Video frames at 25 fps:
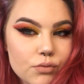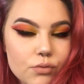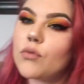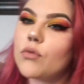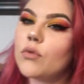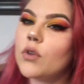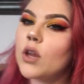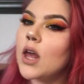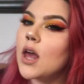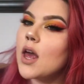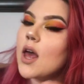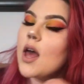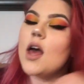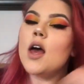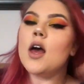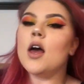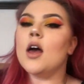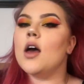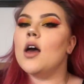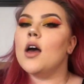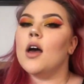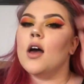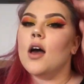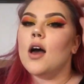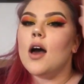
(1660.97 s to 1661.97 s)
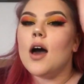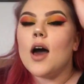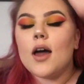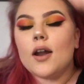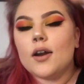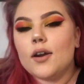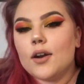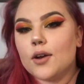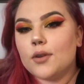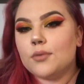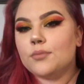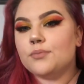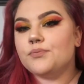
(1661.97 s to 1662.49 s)
I
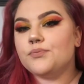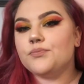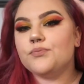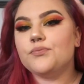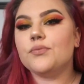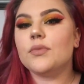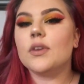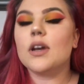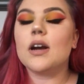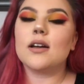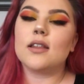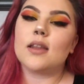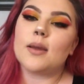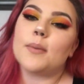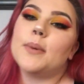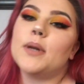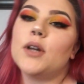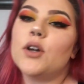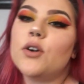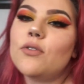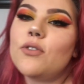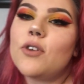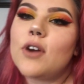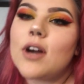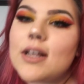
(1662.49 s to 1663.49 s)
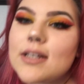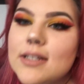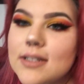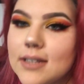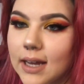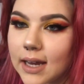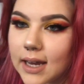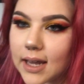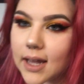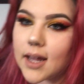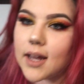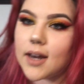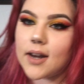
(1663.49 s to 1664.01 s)
don't know. Let me know if you guys
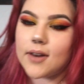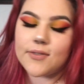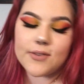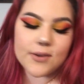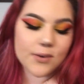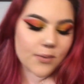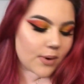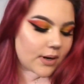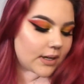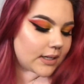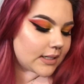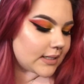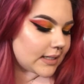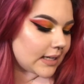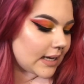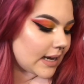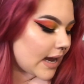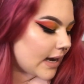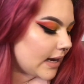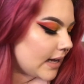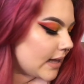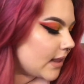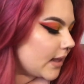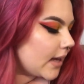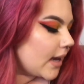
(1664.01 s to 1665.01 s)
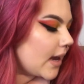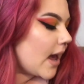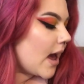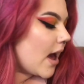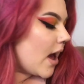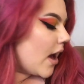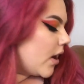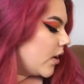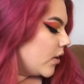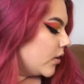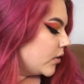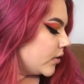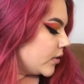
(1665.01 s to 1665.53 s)
like it, if you want to see anything
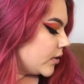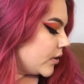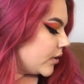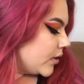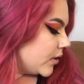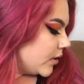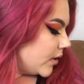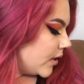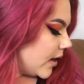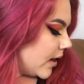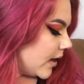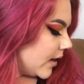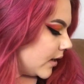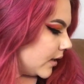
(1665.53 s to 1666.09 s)
else.